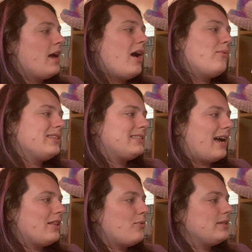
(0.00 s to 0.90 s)
and when
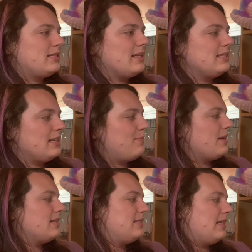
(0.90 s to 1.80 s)
Silo was done
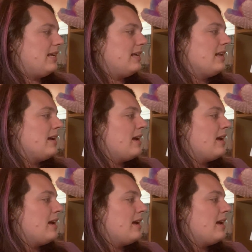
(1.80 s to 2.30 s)
sleeping and sitting,